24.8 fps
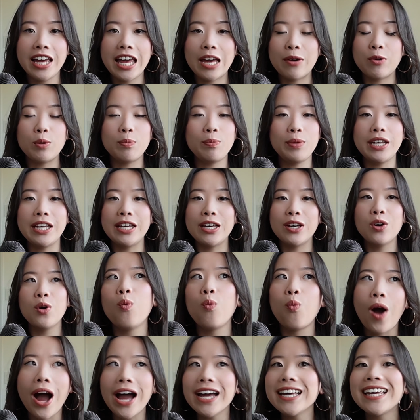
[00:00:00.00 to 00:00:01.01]
it would be,
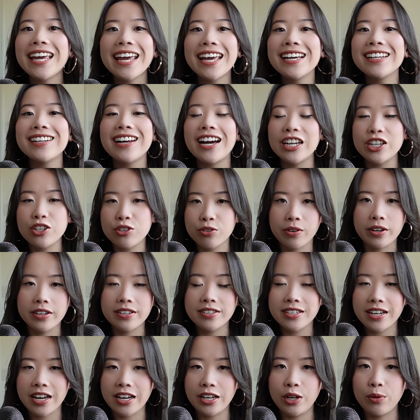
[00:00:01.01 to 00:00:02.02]
Why Can't I
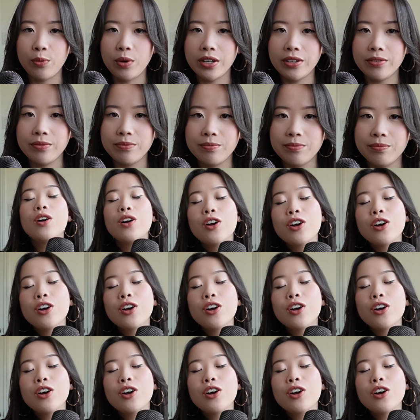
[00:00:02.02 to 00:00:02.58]
Trust Anyone?